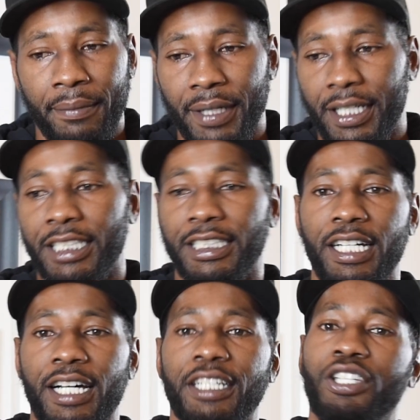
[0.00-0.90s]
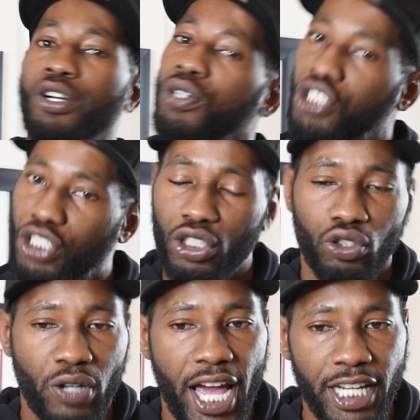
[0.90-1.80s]
Because, he's still
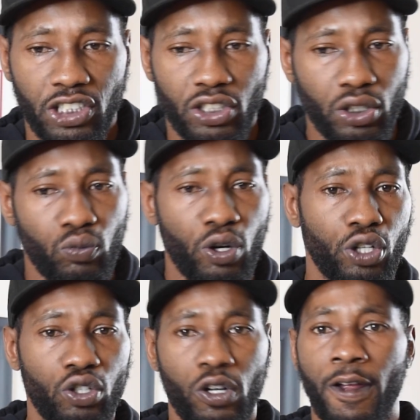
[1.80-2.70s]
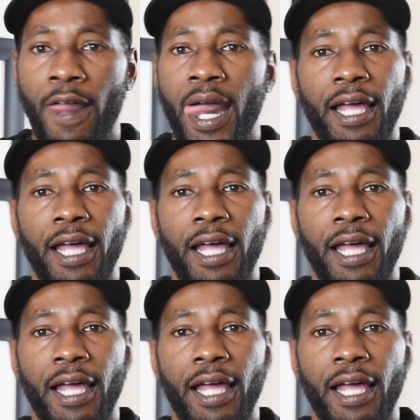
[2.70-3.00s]
trying. He's still working on it.